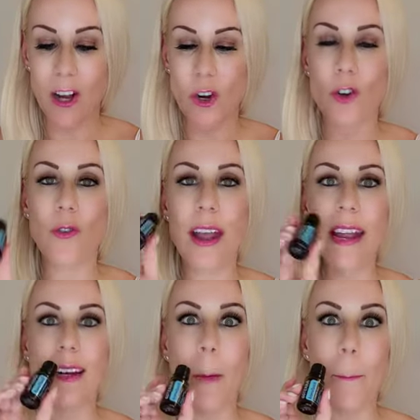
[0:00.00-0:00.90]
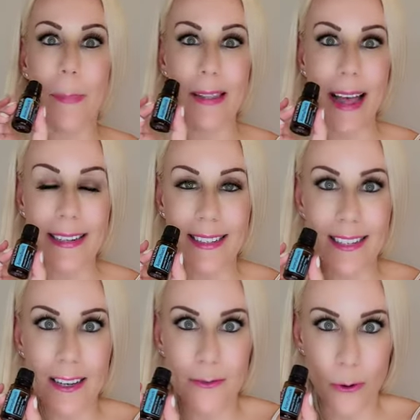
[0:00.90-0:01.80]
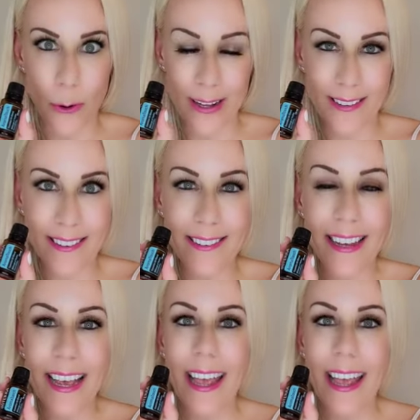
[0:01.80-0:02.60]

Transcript: A great blend of oils.